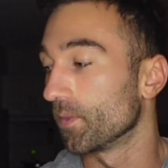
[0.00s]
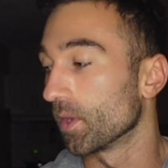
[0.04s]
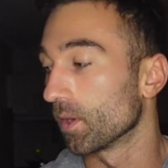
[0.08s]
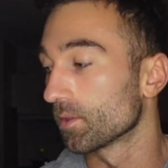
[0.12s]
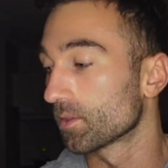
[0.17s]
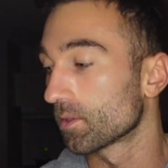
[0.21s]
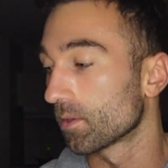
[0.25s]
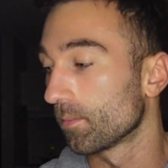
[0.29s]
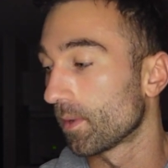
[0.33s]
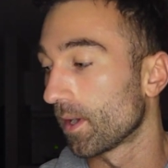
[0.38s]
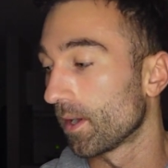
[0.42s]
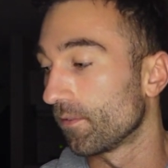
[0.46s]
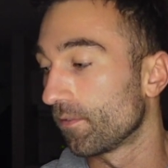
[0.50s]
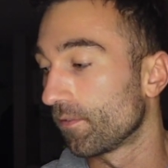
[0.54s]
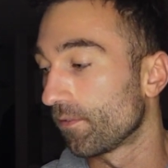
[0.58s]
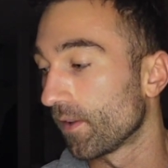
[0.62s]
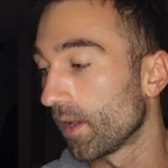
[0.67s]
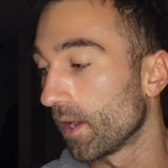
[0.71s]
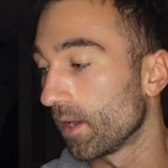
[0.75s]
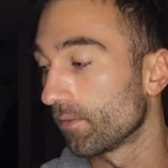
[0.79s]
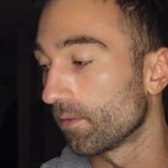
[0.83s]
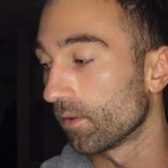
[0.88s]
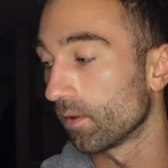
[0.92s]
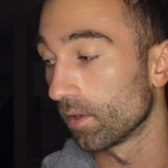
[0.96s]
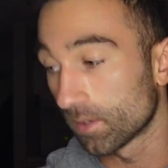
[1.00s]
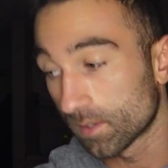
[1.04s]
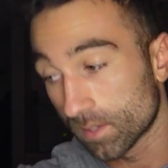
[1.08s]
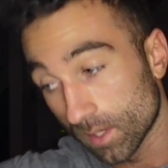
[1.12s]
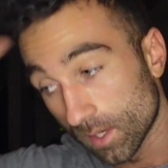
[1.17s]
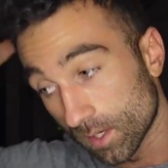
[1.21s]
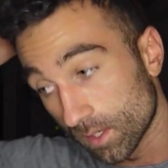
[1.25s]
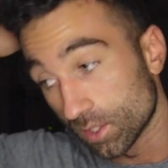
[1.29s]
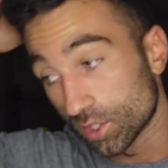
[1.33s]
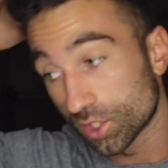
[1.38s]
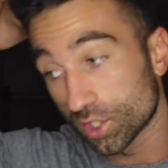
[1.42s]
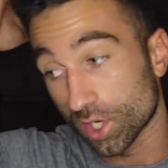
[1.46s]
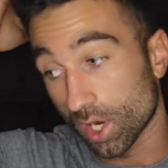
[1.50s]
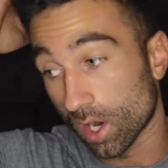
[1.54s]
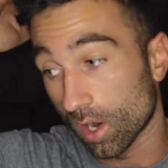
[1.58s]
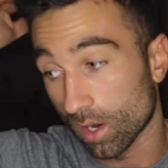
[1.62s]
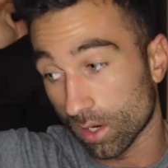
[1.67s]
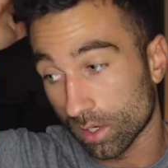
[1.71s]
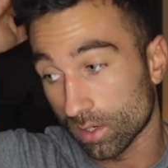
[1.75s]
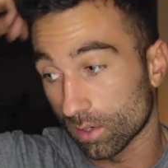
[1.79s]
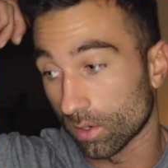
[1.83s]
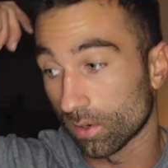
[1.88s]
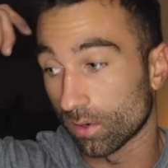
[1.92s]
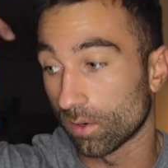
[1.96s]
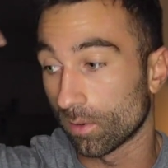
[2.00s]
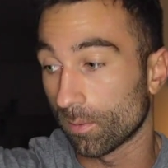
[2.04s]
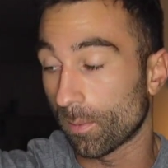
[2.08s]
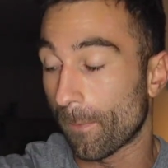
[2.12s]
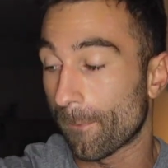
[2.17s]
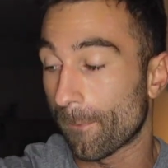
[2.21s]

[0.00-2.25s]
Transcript: those are my favorite charcoal